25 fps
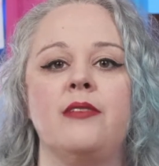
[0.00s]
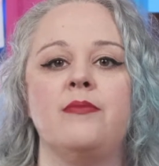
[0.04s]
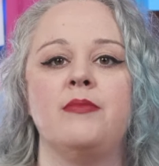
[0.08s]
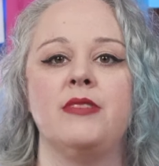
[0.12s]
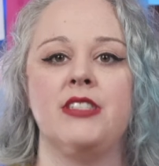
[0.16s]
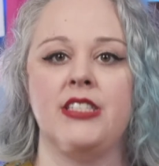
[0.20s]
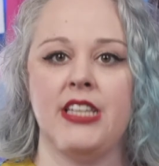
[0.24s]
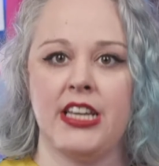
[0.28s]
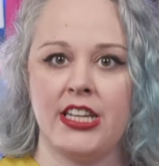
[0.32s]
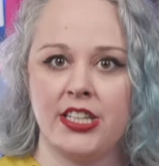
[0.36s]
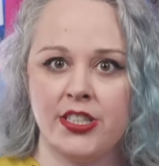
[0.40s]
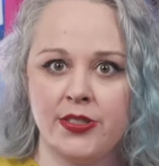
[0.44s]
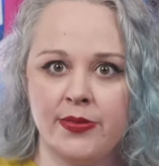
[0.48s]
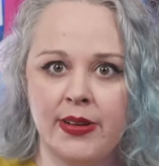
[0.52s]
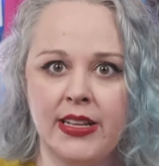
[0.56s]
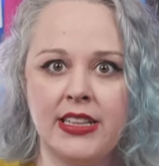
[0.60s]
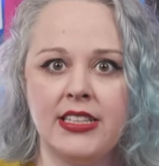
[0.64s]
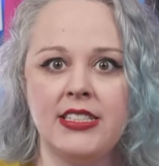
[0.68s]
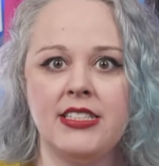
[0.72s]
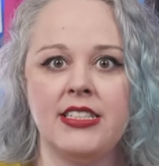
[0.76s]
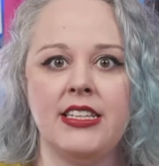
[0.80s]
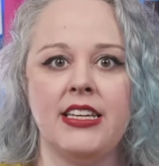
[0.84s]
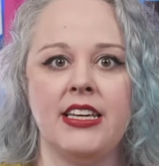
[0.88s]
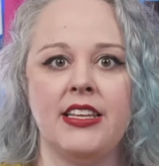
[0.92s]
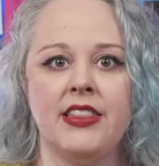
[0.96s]

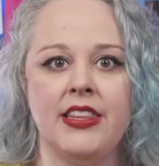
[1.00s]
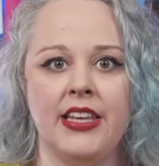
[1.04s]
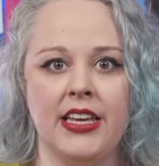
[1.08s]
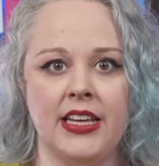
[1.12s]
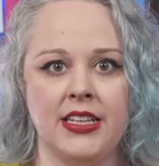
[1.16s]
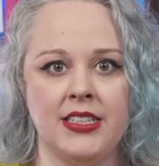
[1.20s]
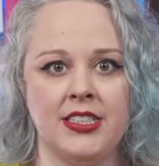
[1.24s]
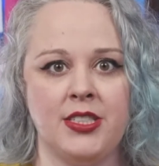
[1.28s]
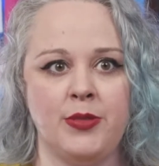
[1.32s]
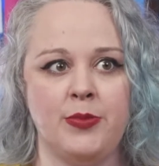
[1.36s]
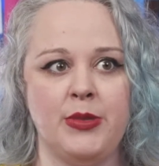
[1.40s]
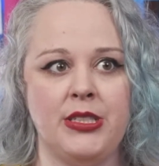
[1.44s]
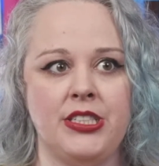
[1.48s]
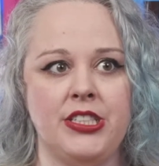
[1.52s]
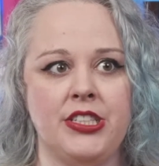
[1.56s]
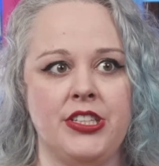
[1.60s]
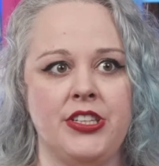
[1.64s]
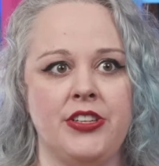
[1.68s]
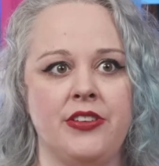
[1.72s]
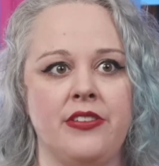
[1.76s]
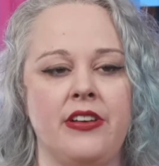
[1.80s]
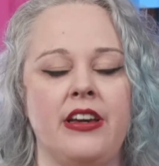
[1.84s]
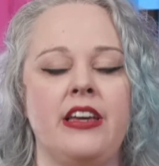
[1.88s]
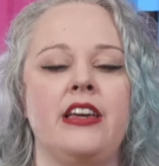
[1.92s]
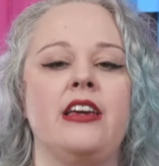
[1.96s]
sexuality in the
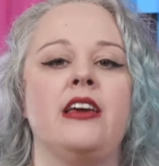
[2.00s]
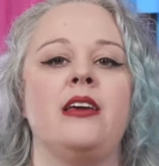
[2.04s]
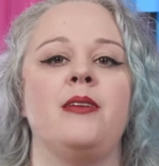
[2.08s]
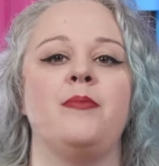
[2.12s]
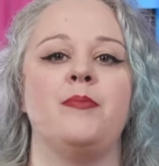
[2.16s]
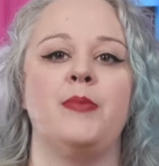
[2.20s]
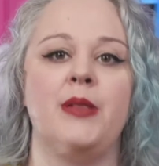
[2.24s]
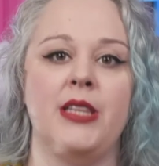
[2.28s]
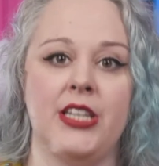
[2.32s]
LGBTQIA+